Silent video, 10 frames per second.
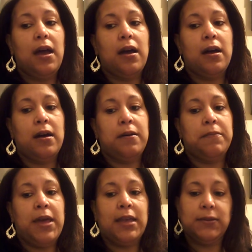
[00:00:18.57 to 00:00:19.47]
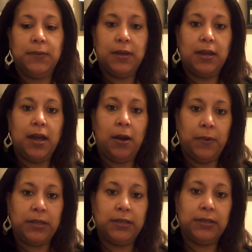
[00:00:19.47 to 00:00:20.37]
Last week I
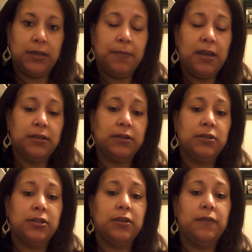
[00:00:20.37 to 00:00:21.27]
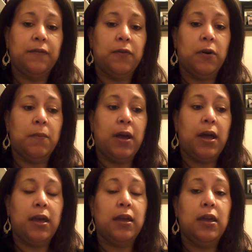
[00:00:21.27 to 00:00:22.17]
went to see my surgeon for
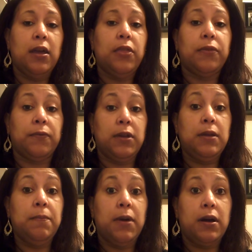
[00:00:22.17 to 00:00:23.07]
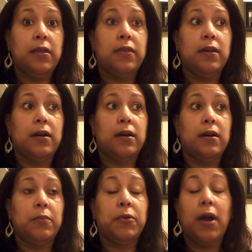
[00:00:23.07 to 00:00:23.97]
my 3-month
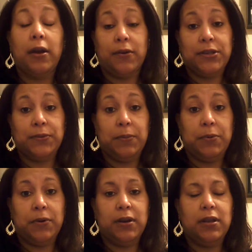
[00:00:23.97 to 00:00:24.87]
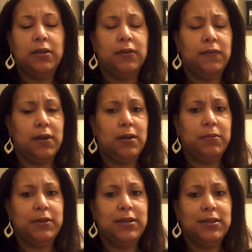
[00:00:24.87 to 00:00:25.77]
progress report. He was very
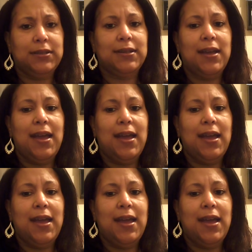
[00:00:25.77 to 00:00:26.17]
pleased.